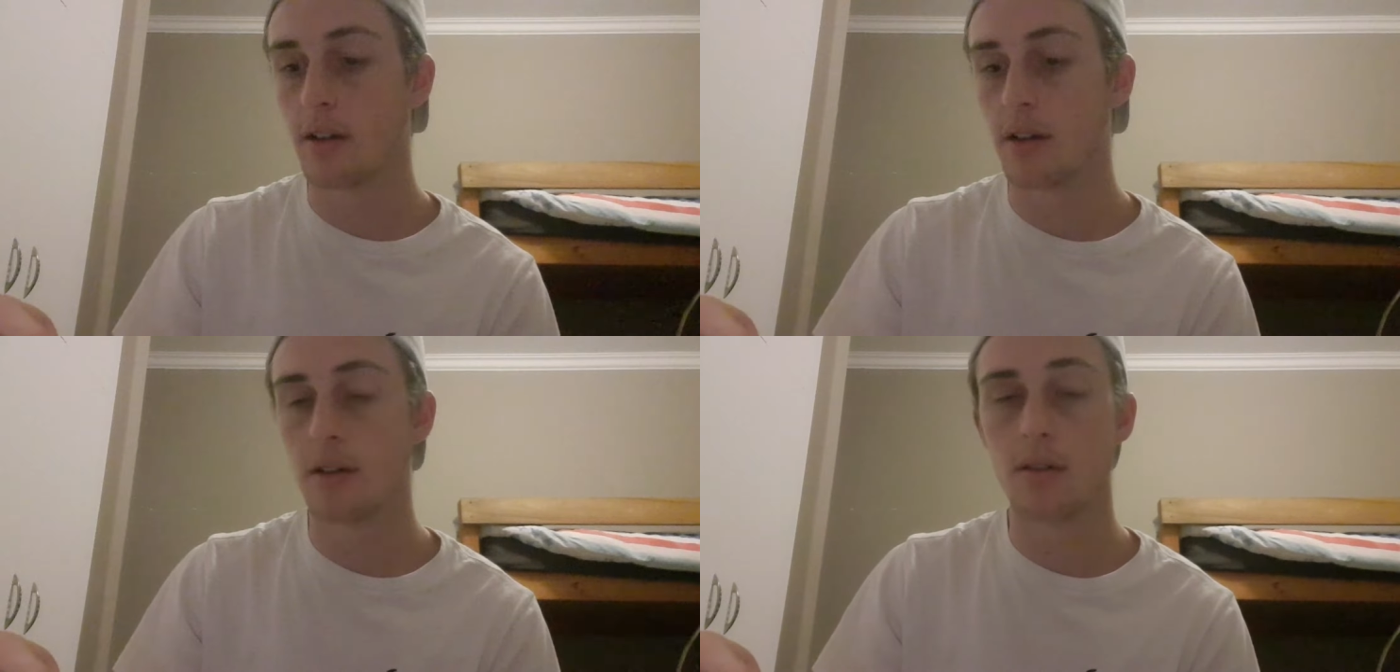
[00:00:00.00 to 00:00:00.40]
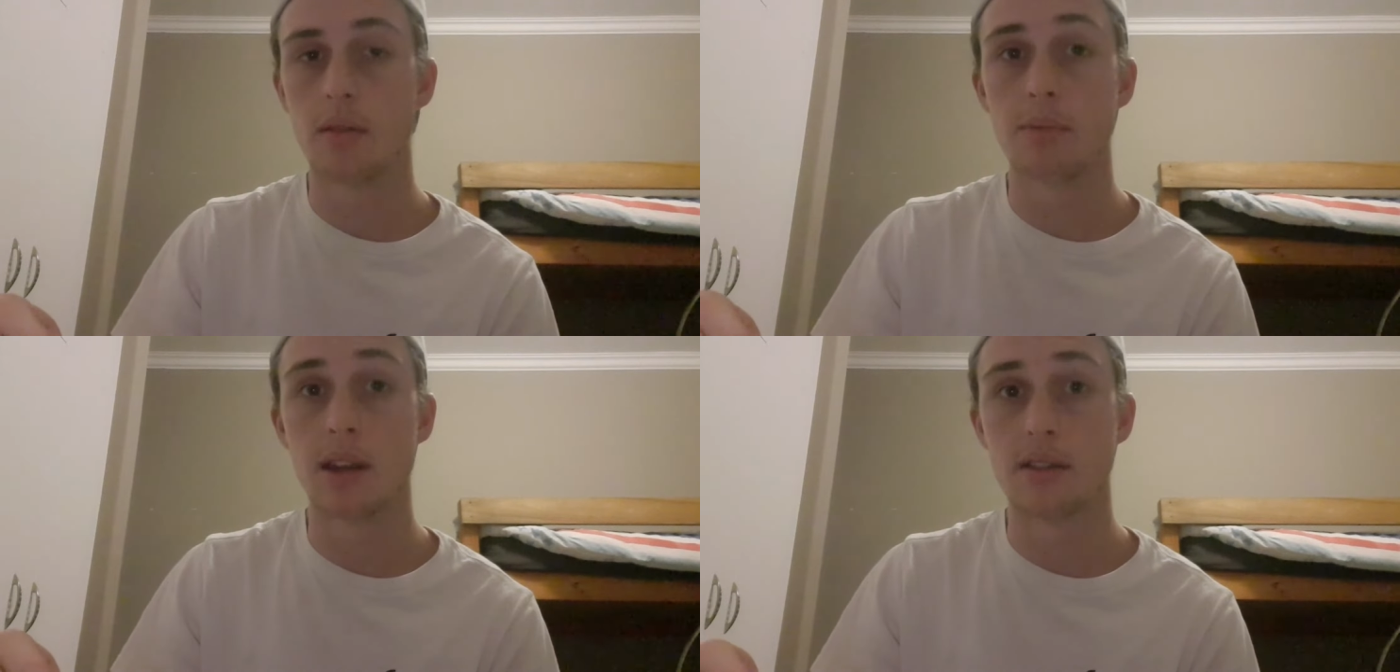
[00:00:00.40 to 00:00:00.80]
uh, a
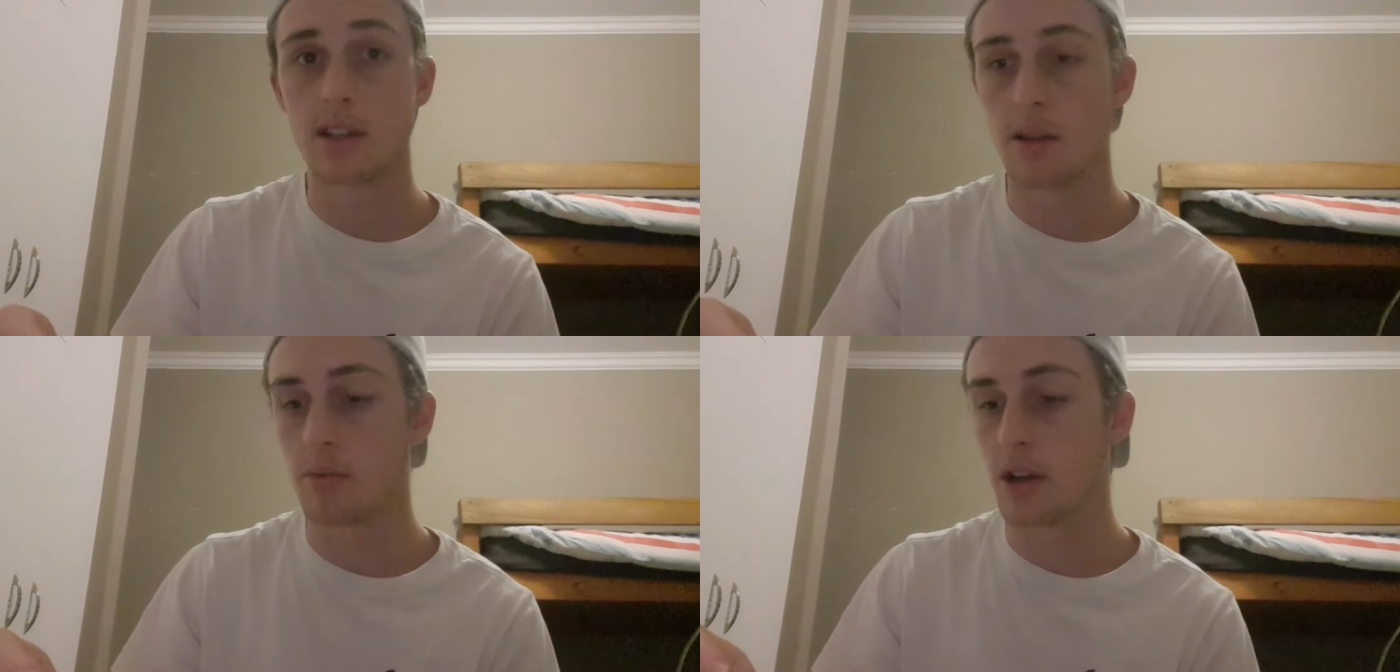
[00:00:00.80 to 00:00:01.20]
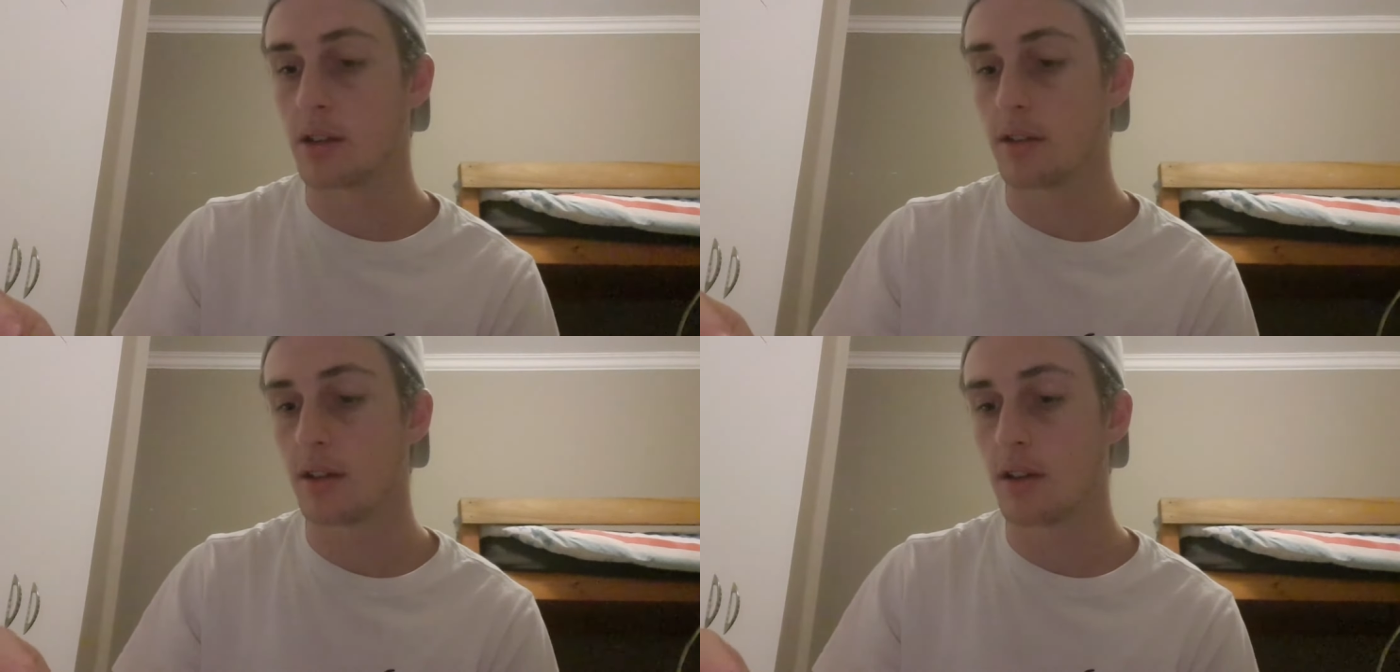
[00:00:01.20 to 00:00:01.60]
better setup rate,
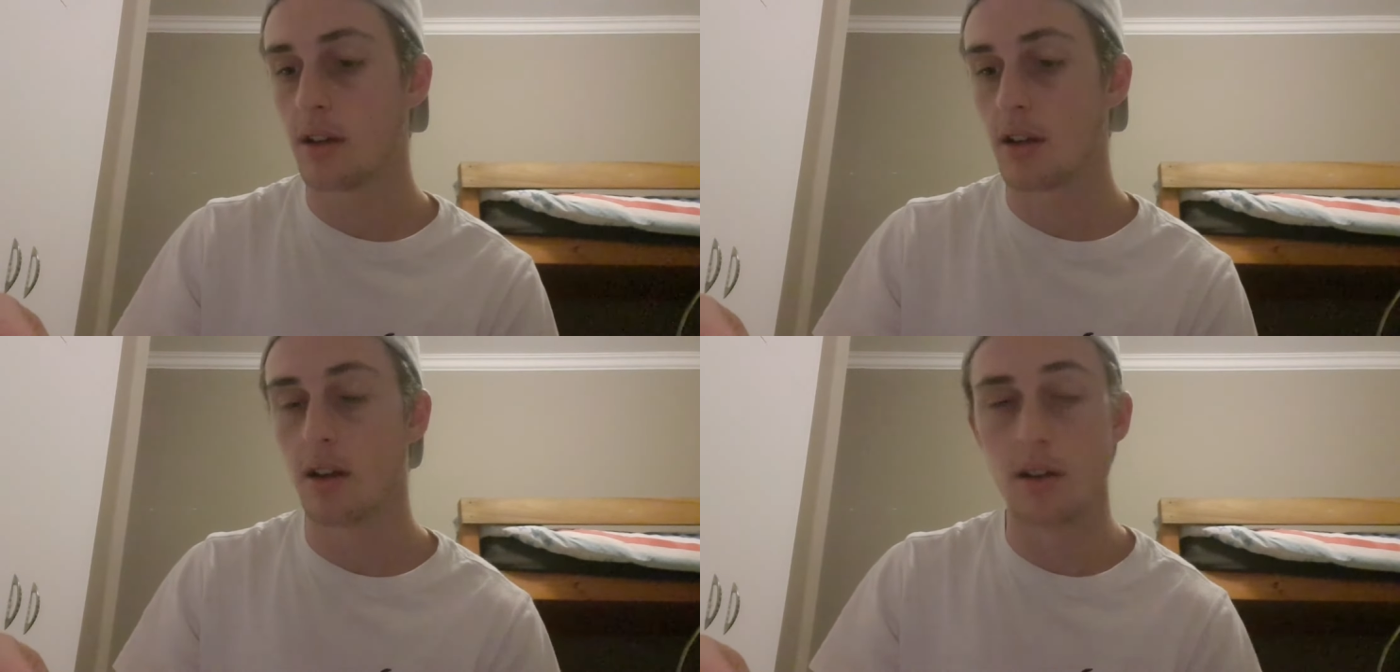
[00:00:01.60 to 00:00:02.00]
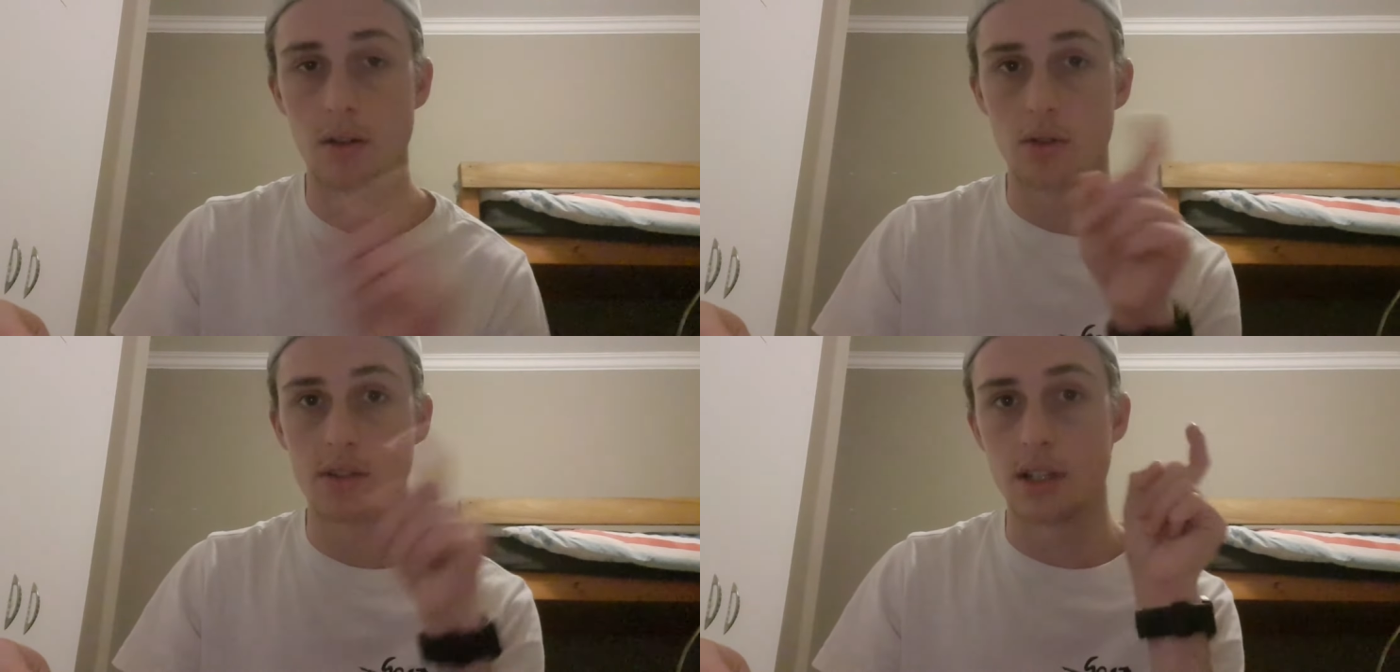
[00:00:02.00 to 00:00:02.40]
uh,
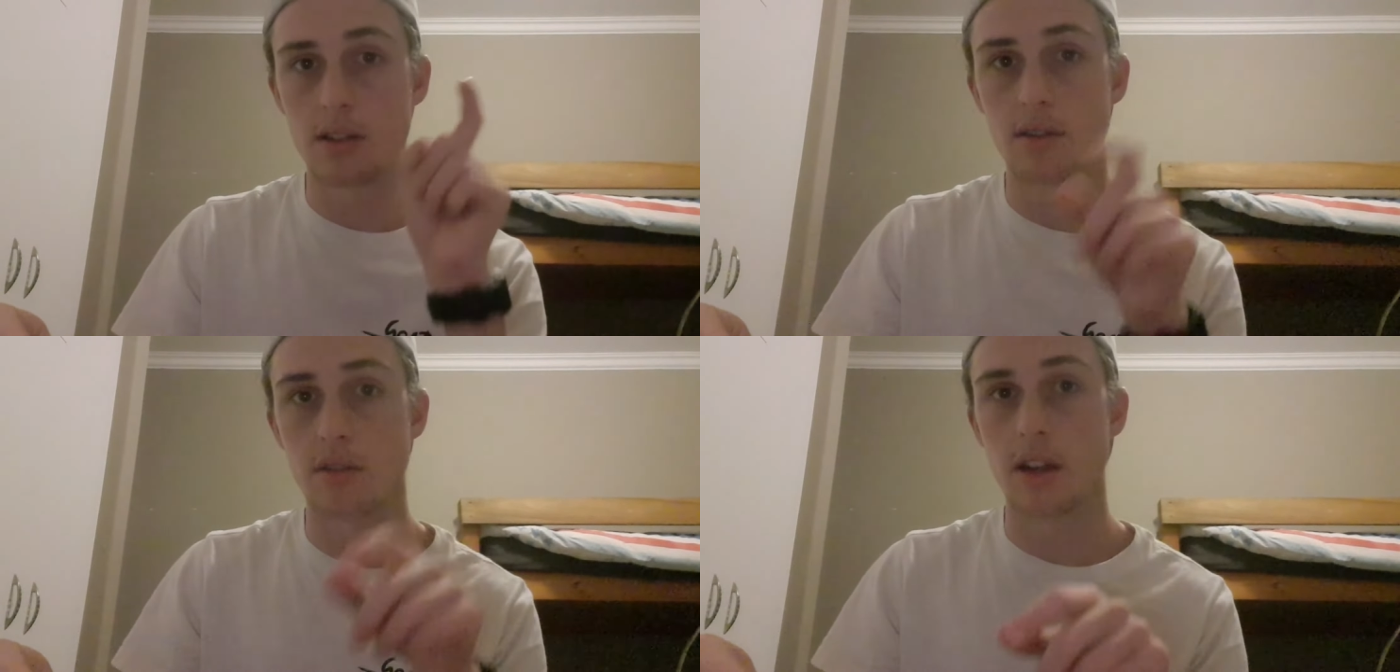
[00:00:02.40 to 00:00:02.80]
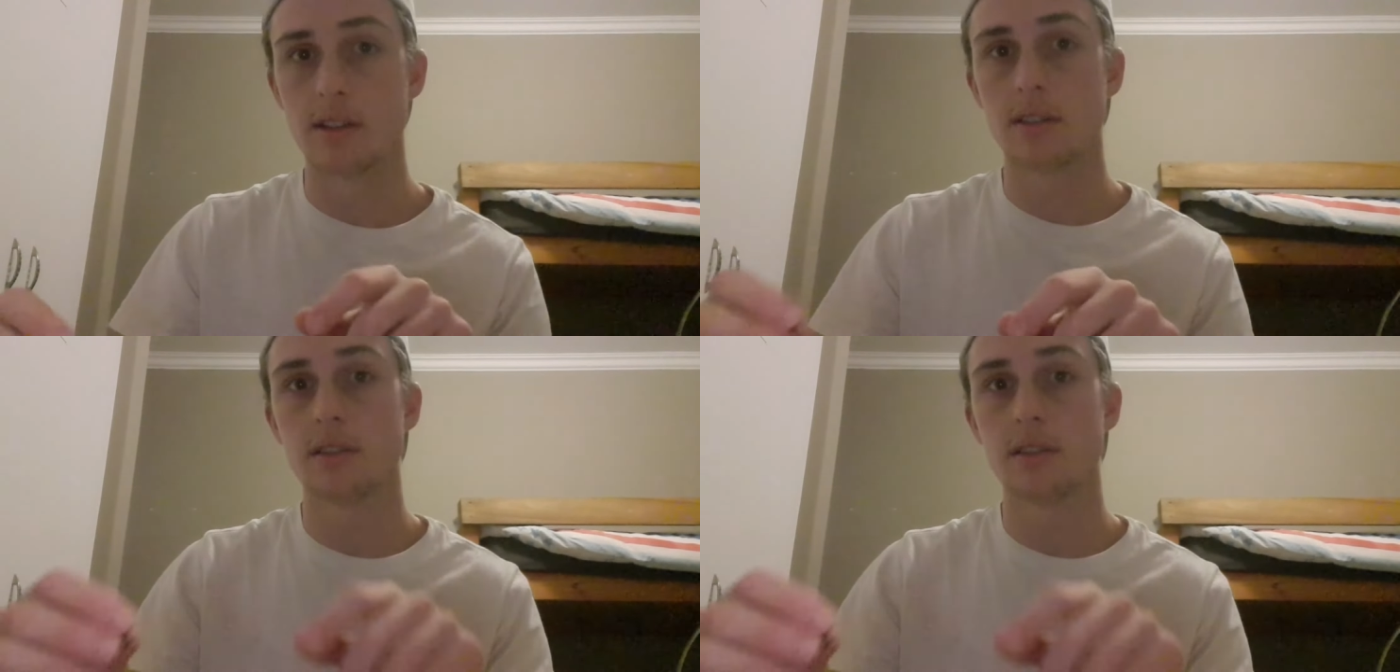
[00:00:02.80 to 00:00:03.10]
hook set rate.